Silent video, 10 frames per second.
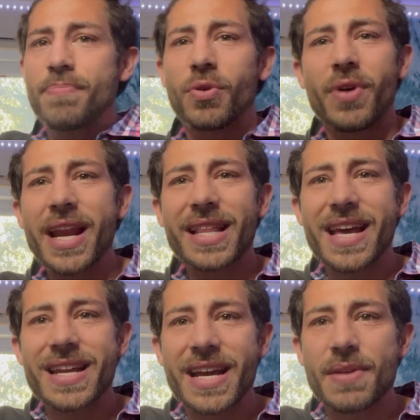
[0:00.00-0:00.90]
but right at
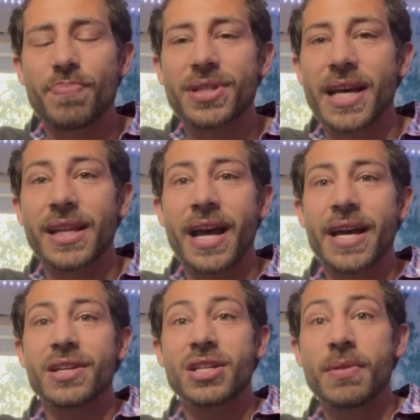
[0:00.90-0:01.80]
that 90%
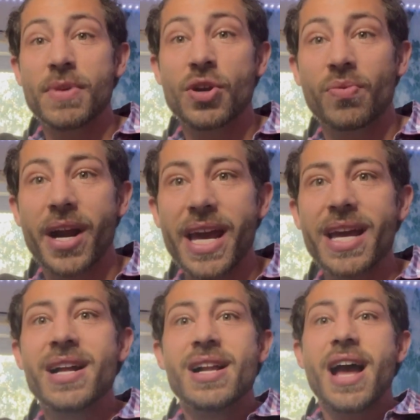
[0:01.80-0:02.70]
line is going to be great.